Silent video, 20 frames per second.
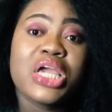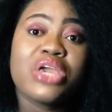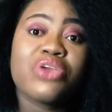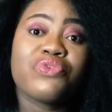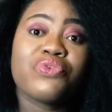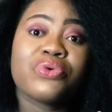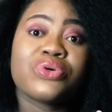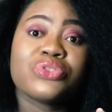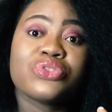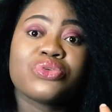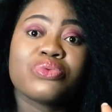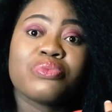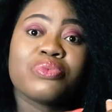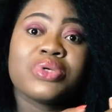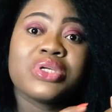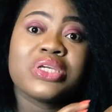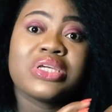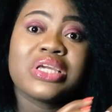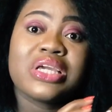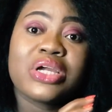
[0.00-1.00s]
if you want to
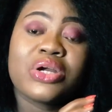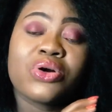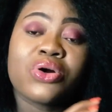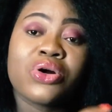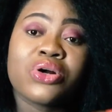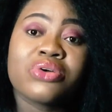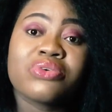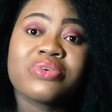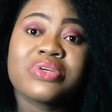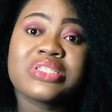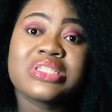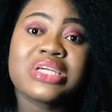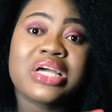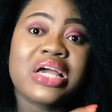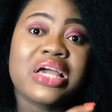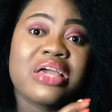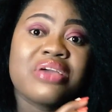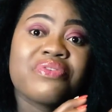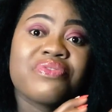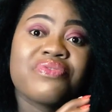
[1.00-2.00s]
be a concreter,
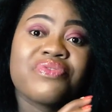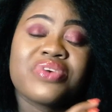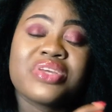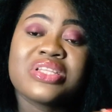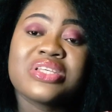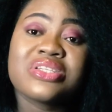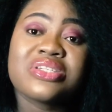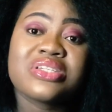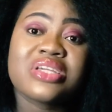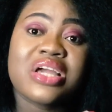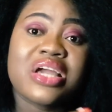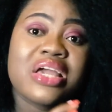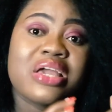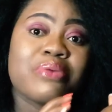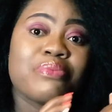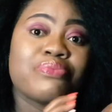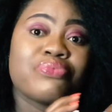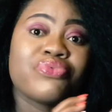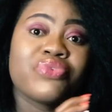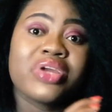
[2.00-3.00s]
a finisher,
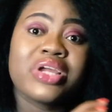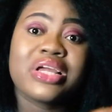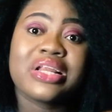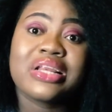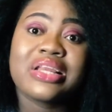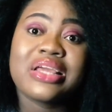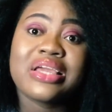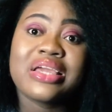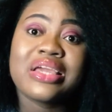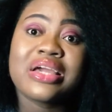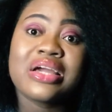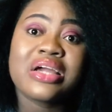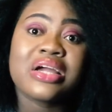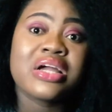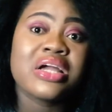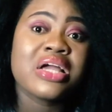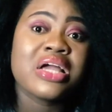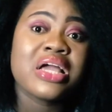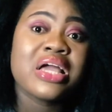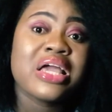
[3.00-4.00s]
a bricklayer,
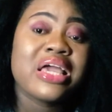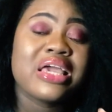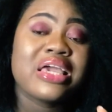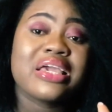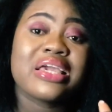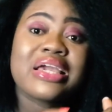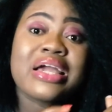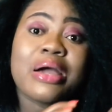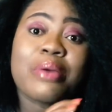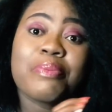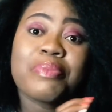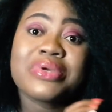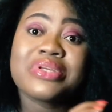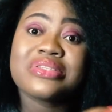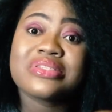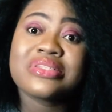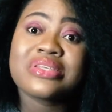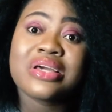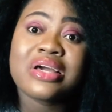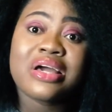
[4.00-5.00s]
a
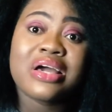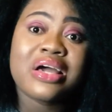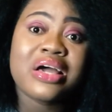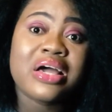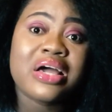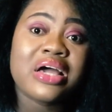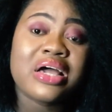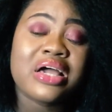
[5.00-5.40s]
carpenter,